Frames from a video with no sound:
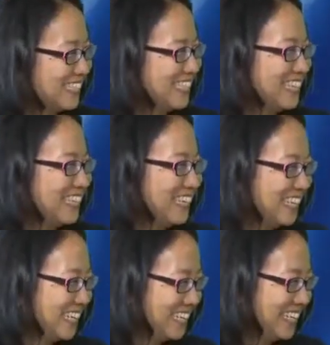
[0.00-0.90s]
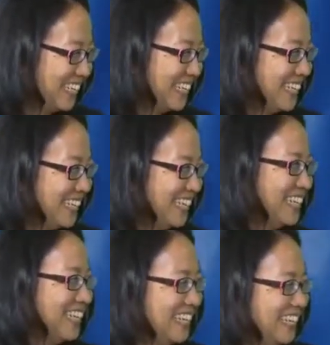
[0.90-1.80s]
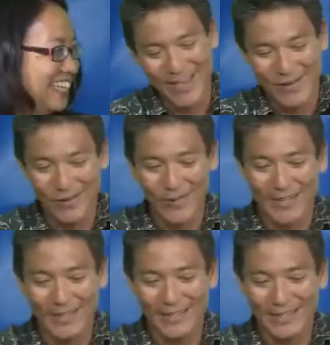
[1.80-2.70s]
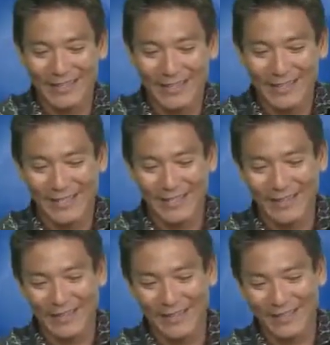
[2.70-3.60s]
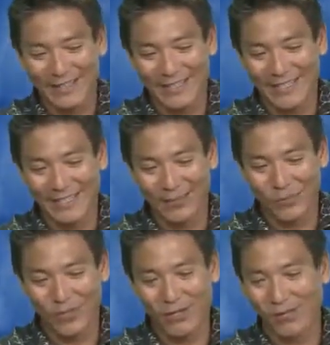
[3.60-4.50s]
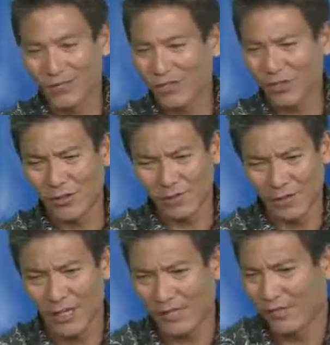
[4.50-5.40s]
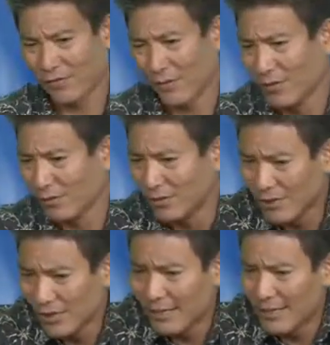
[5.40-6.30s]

Absolutely, absolutely. I think we're making fantastic progress just over the last few years.